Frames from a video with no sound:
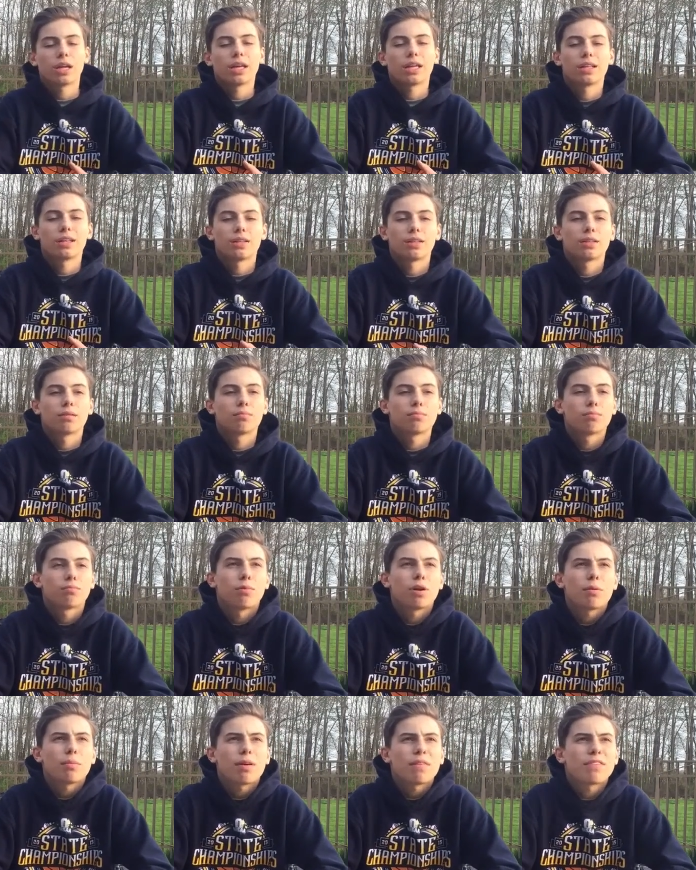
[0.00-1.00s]
and
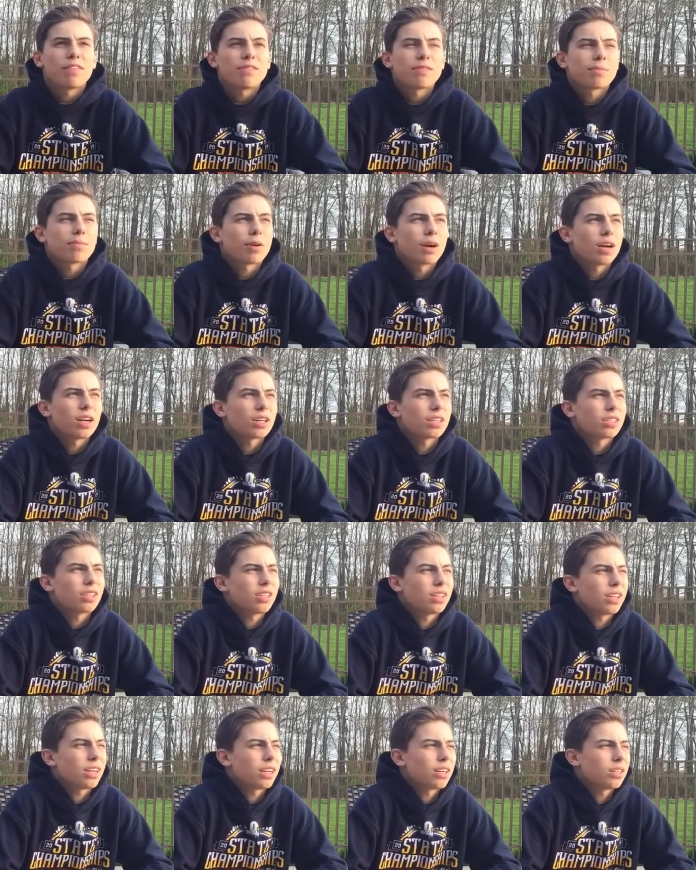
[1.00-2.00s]
one of my favorite products
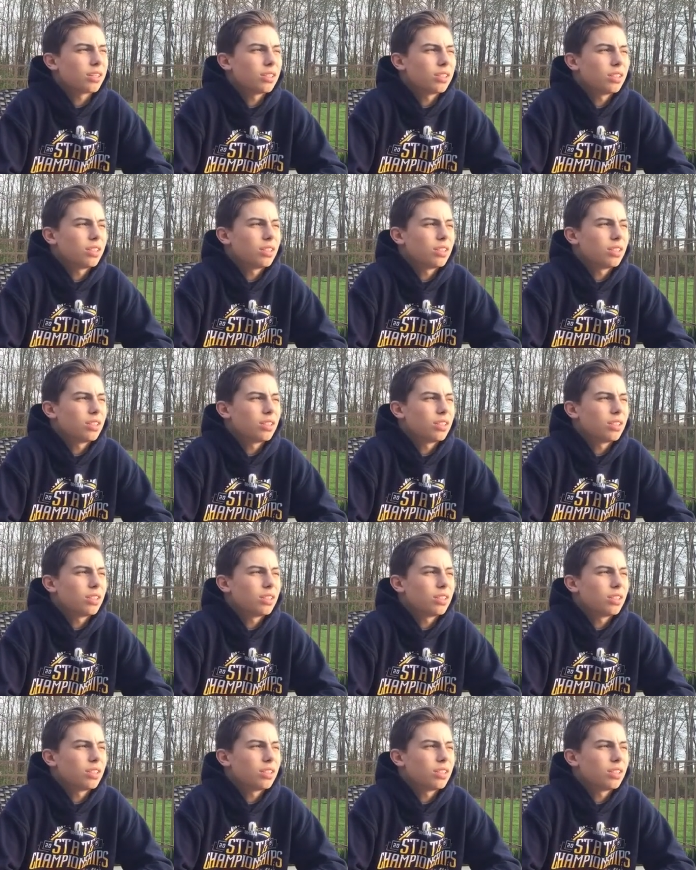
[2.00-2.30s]
on there is